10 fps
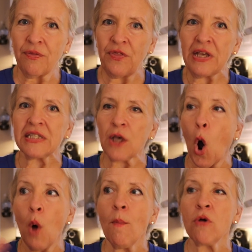This
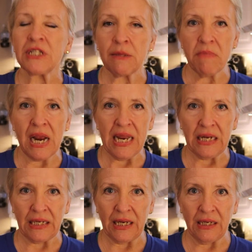almost
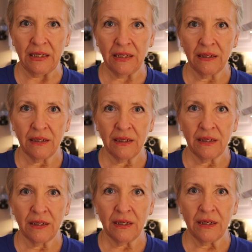immediately,
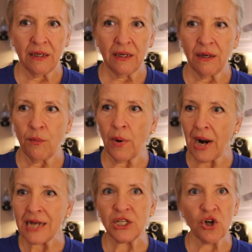when
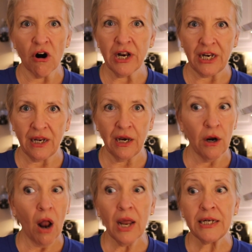I started it, and
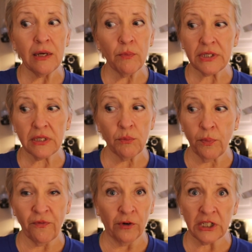all I did was,
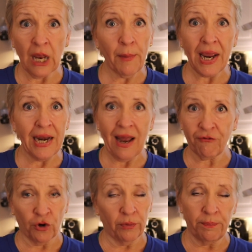the first time I ate
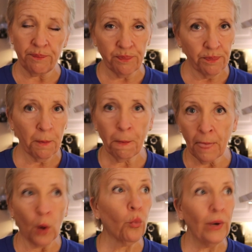after
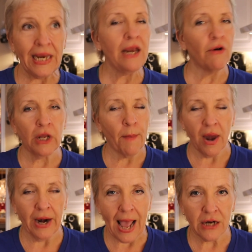rehearing
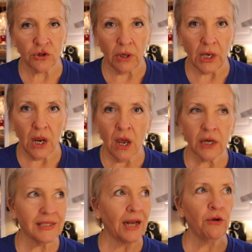about it actually,
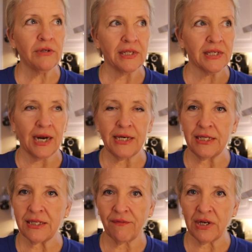because I knew since
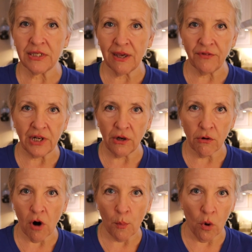1977 that low
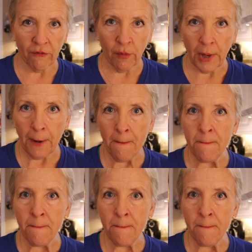carb worked for me.